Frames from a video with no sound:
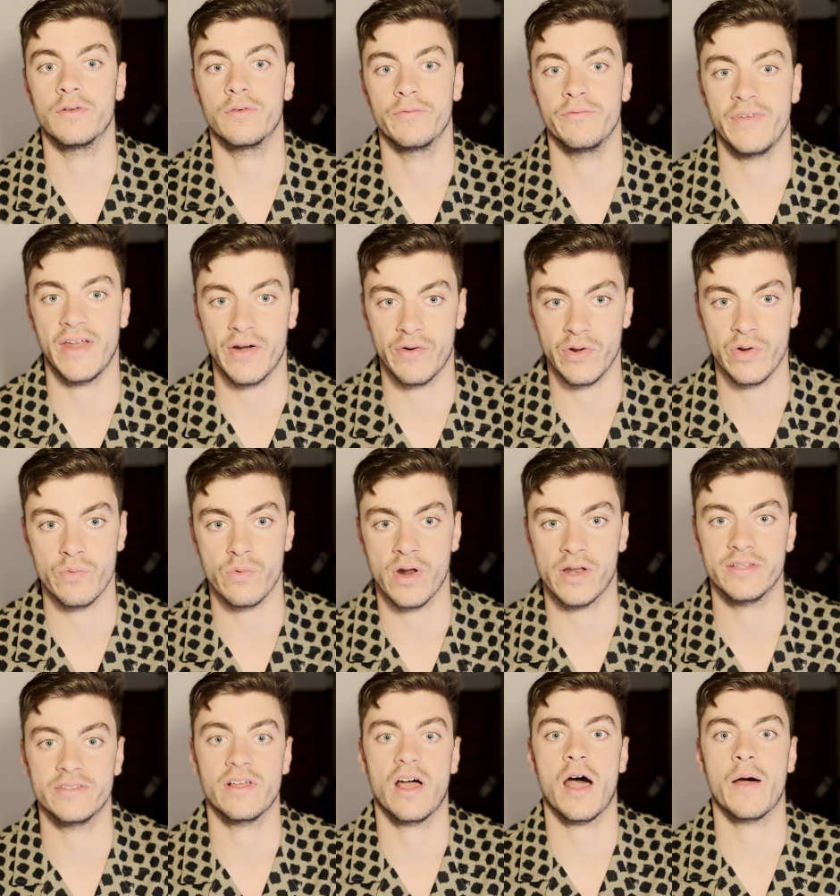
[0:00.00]
Very
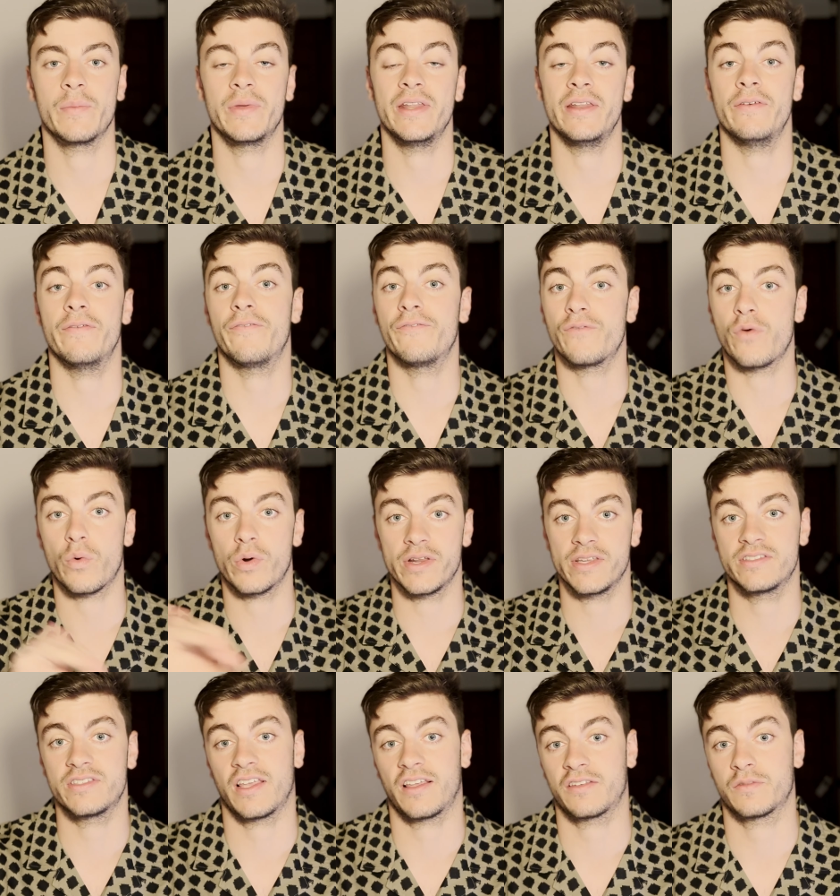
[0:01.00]
run dominant,
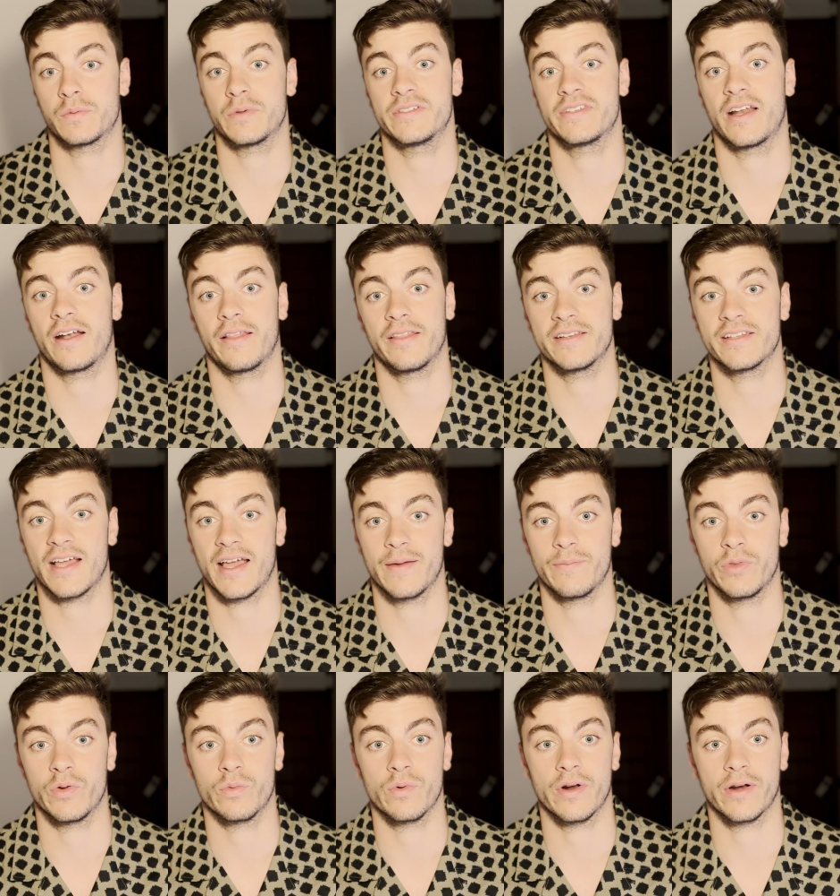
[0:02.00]
46% of the time
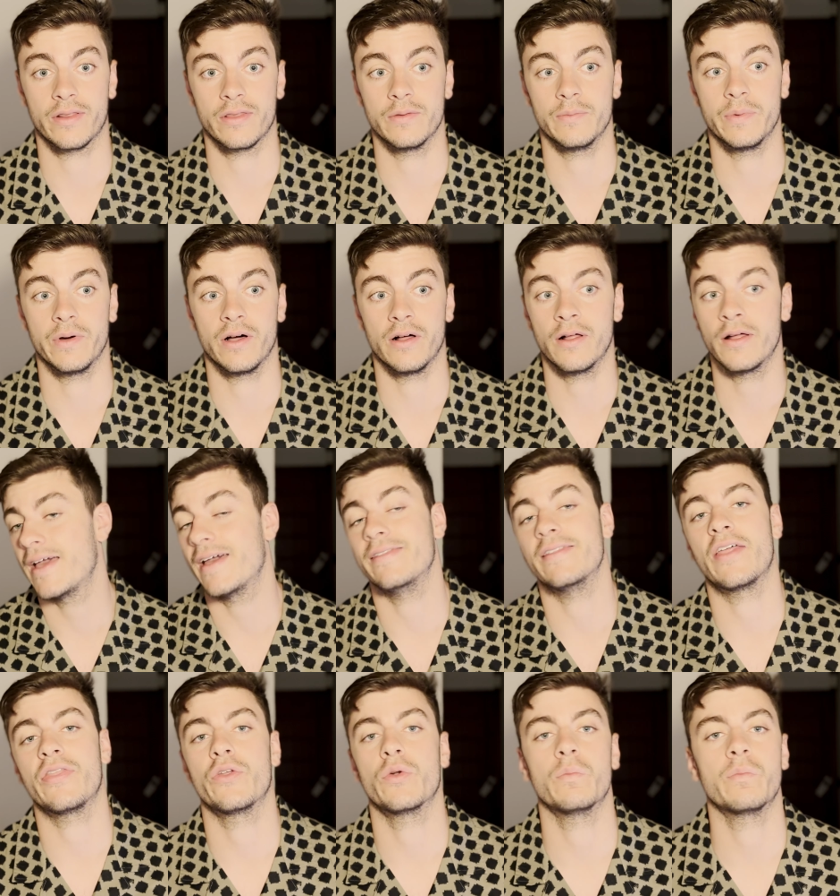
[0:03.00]
they're running the ball, and
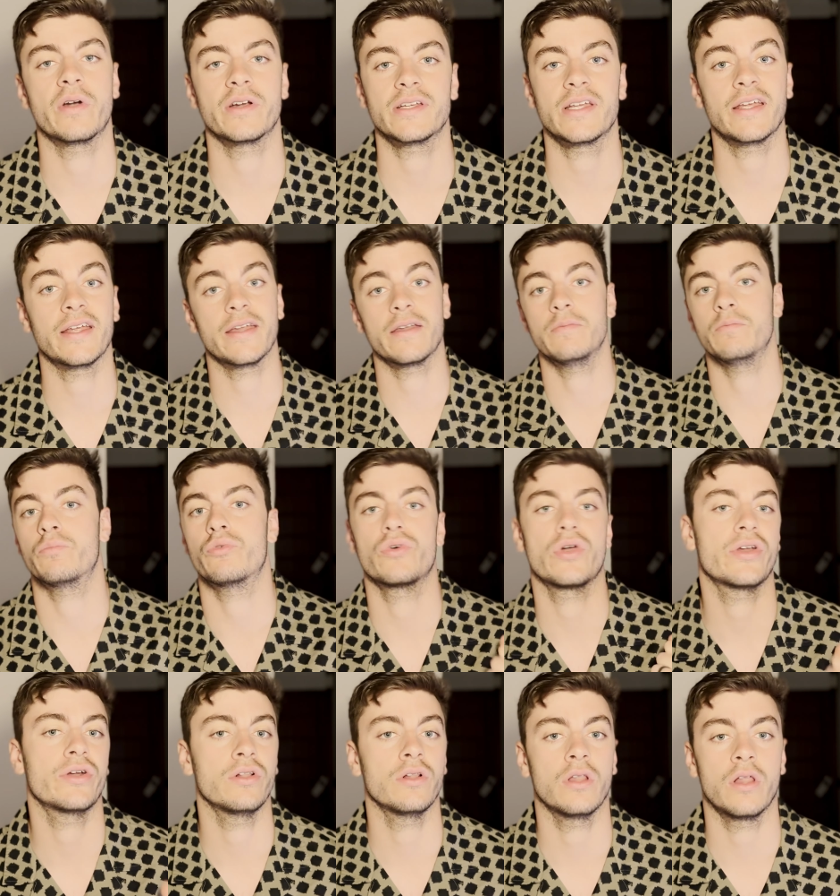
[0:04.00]
then they're bringing in
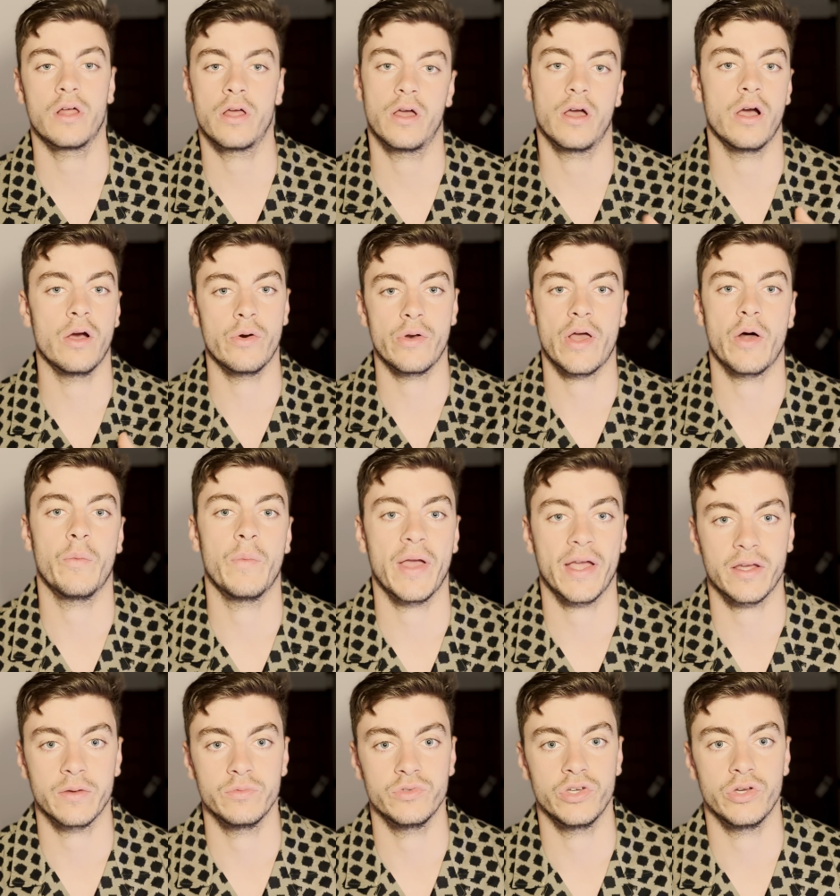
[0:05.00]
brittle Odell
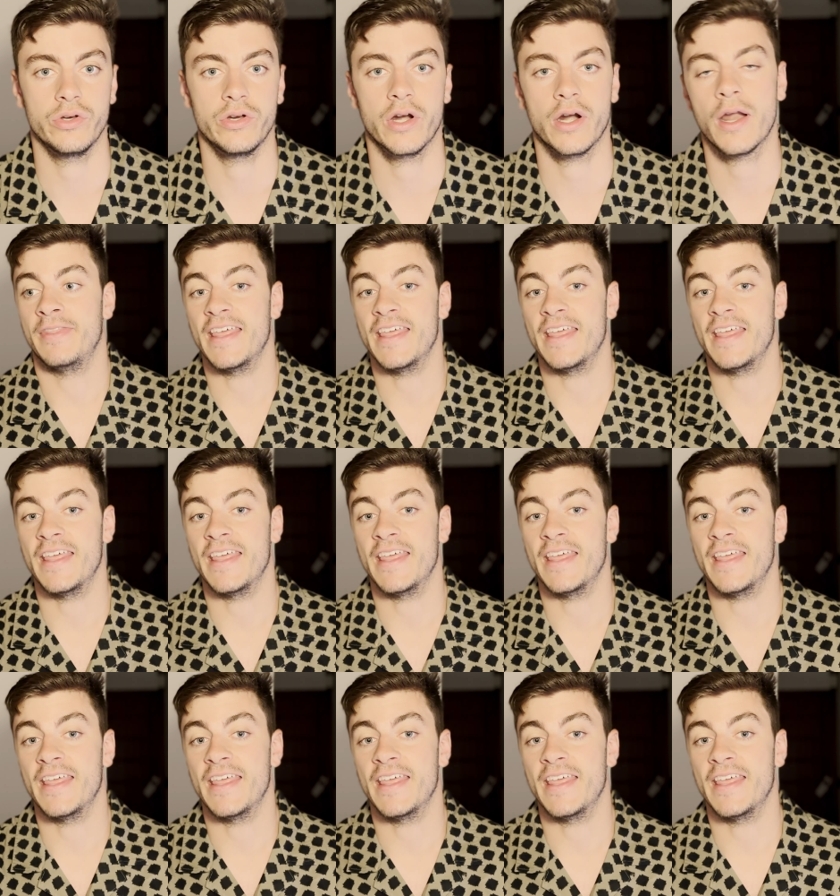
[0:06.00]
Beckham Jr.